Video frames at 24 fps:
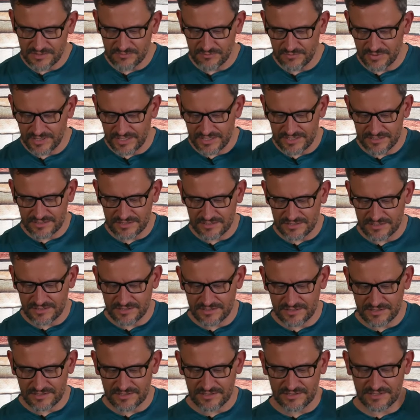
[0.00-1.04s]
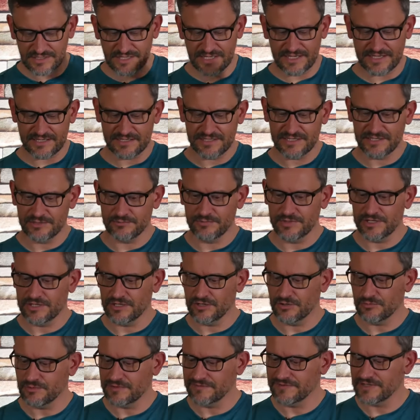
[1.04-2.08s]
But yeah, here we
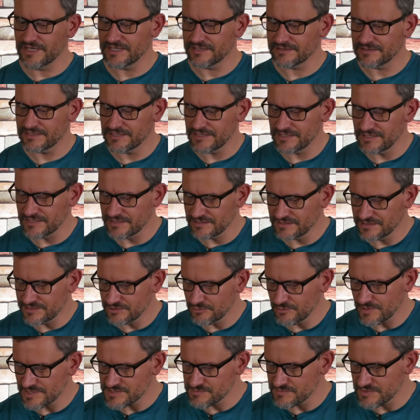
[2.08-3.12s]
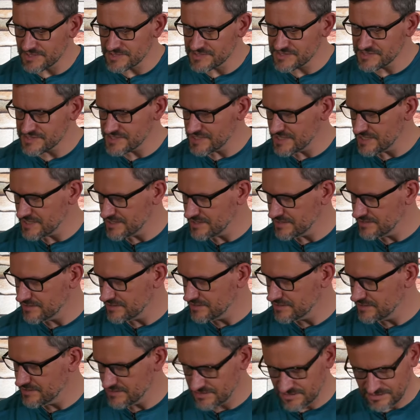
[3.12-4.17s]
go. We've got the USB-C,
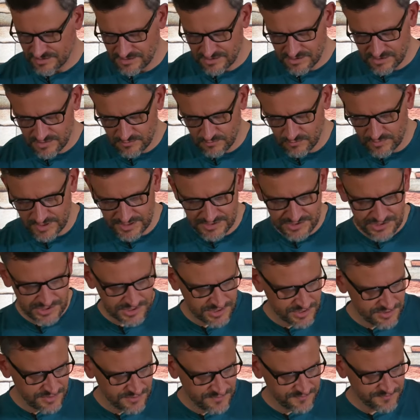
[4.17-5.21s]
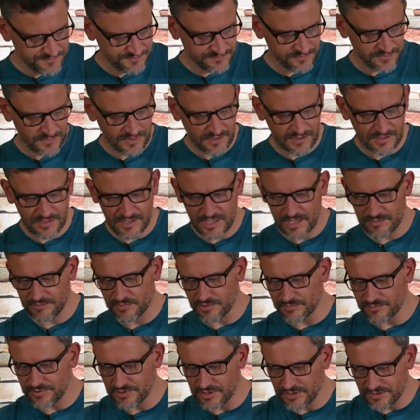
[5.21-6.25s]
which I'm
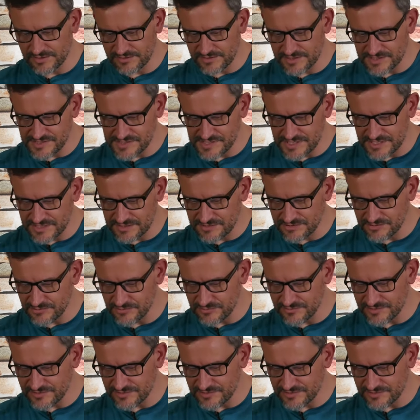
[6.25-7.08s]
going to plug this into